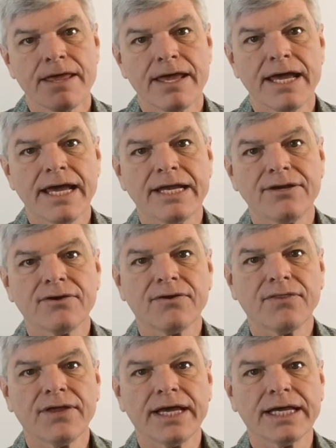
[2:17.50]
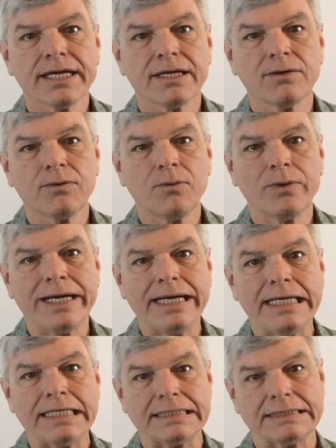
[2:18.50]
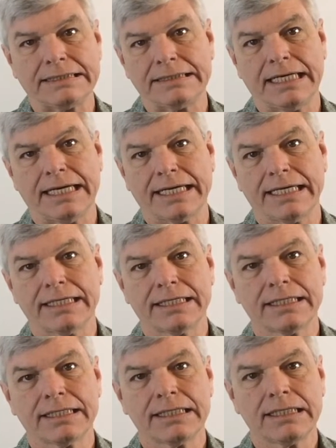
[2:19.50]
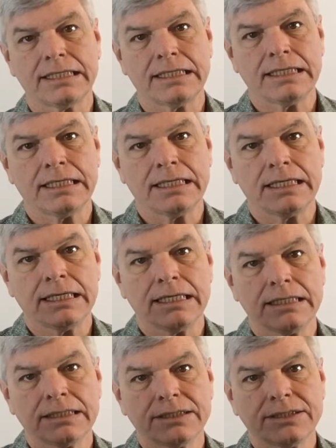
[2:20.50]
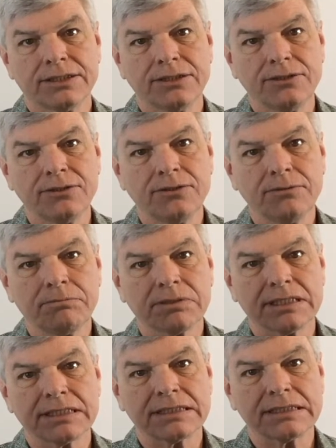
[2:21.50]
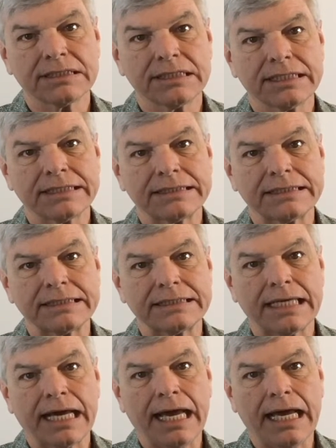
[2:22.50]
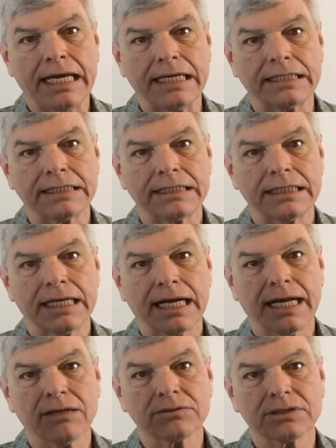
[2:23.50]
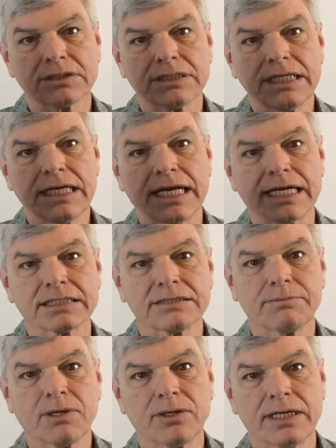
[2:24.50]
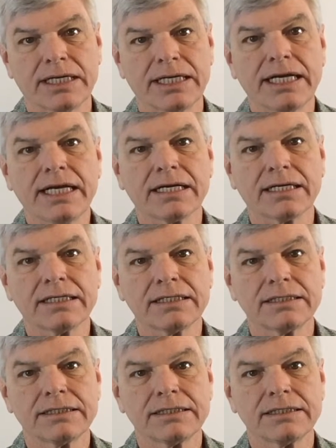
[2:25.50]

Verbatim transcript: And you're thinking, wait a second. 2 plus 6 is 8. And I don't see an exponent here.